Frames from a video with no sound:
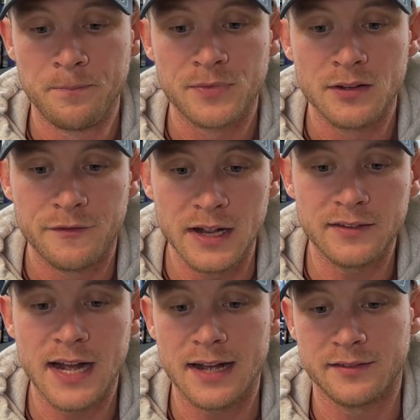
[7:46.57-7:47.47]

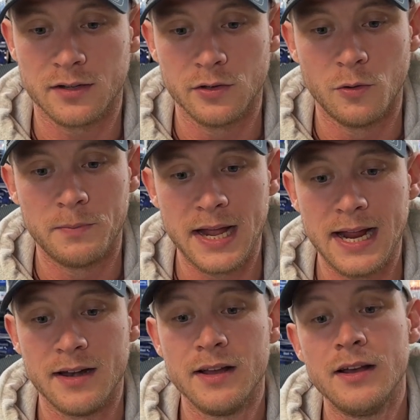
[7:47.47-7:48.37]
Fantastic little
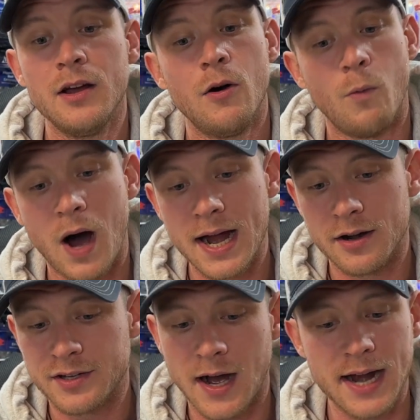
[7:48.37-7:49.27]
bait.
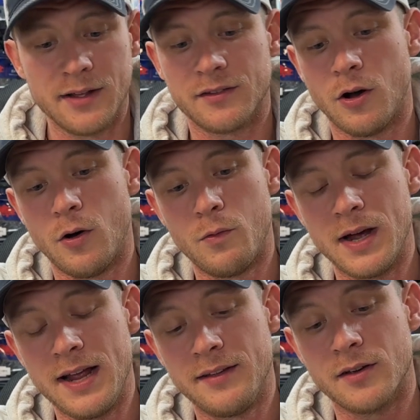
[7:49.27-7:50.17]
Wire tied as
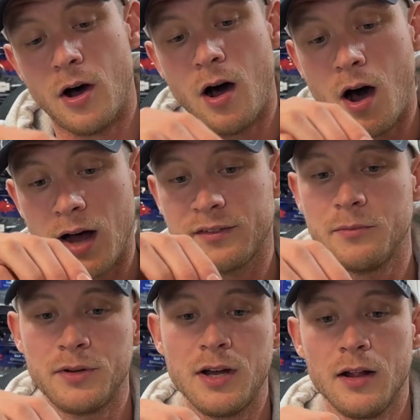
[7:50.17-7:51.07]
always.
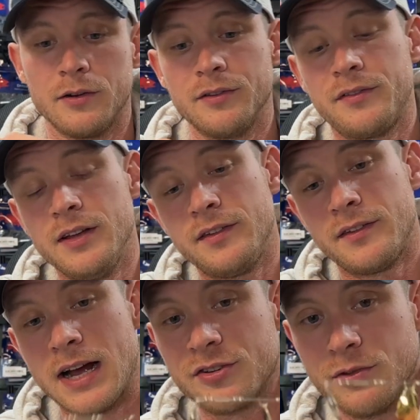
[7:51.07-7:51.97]
Awesome colors. This
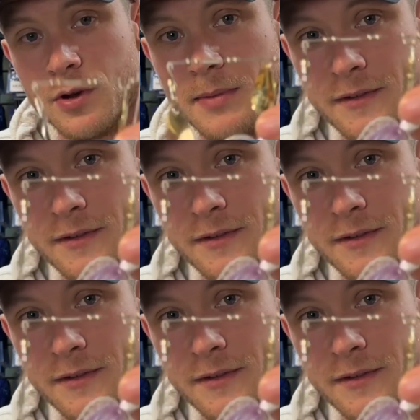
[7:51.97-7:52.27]
is actually one of my